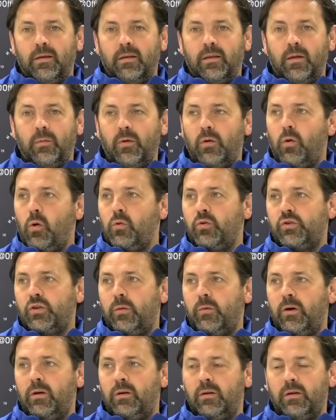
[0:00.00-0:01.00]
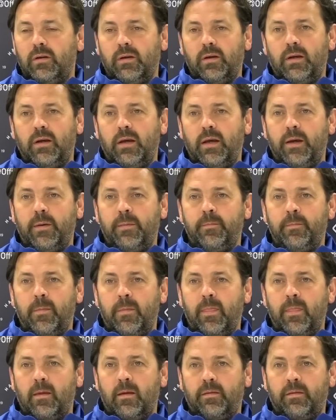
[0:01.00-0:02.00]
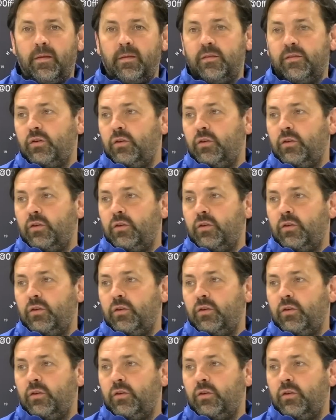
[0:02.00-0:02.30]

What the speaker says: They wait all summer. I think the